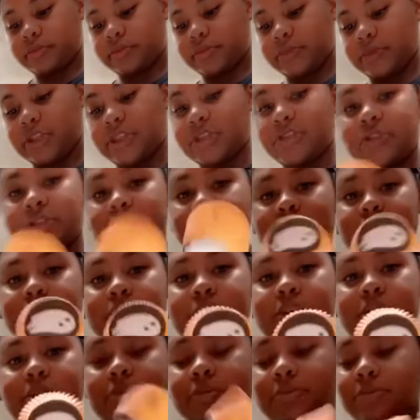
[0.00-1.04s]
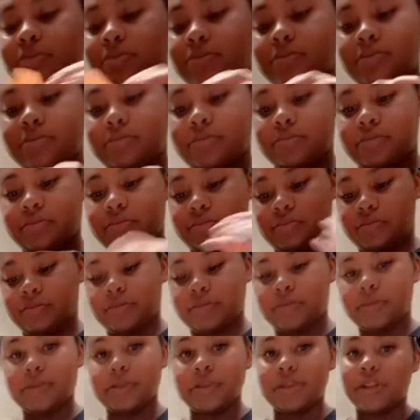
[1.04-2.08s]
These are so cute,
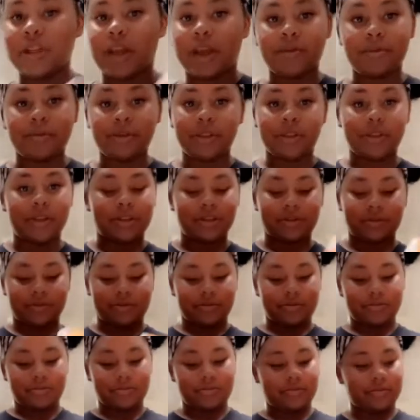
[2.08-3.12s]
like really cute.